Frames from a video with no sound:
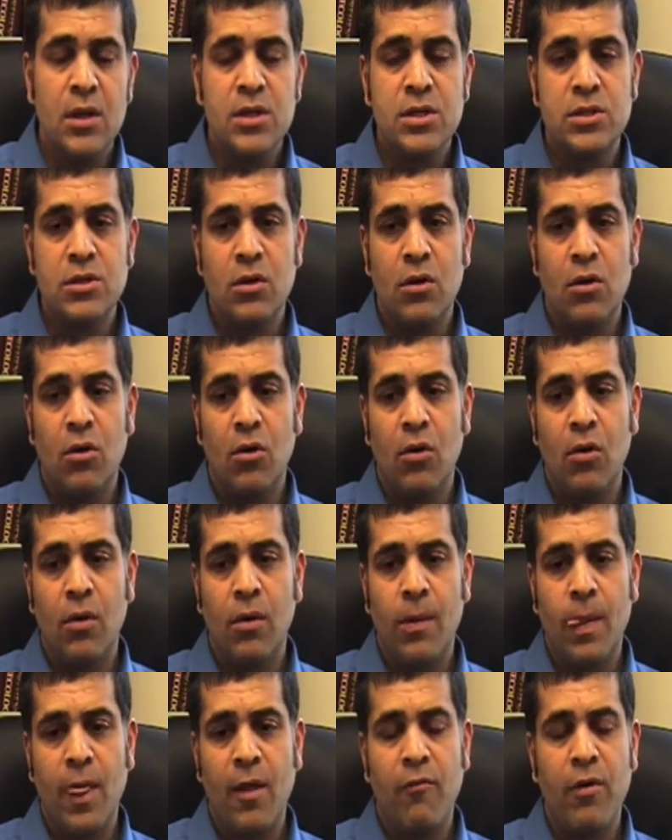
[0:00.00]

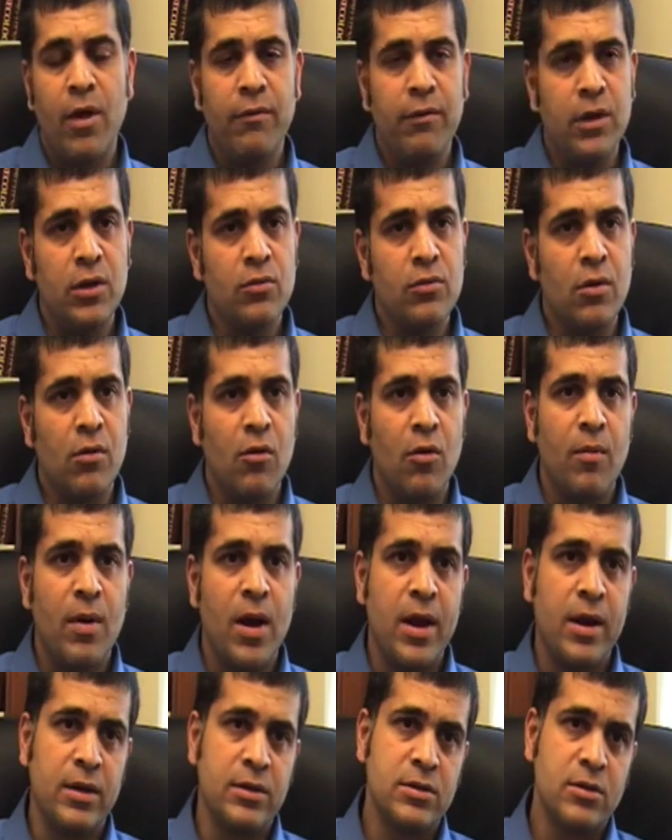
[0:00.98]
So when we do the
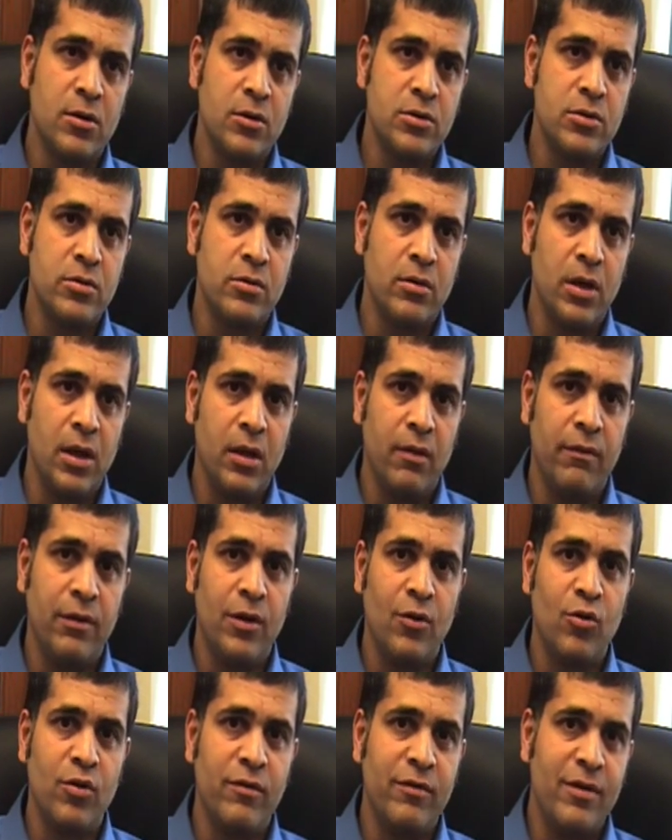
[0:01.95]
robotic surgery, we
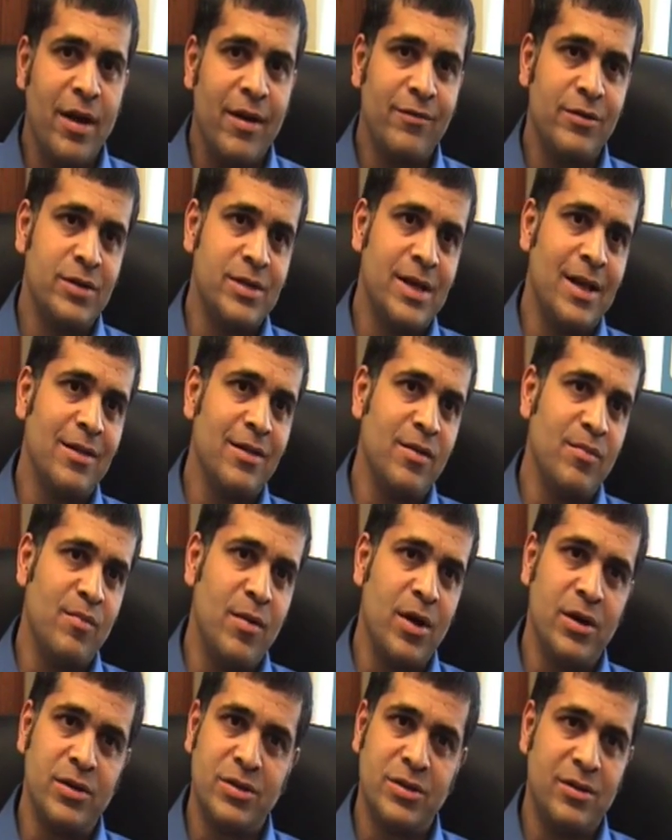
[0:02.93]
don't even have to tell them
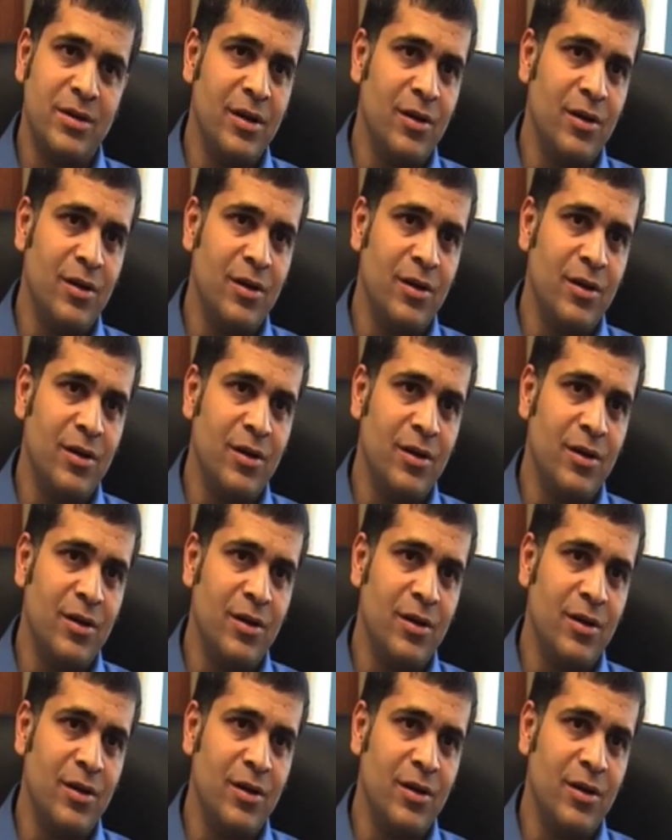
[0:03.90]
much.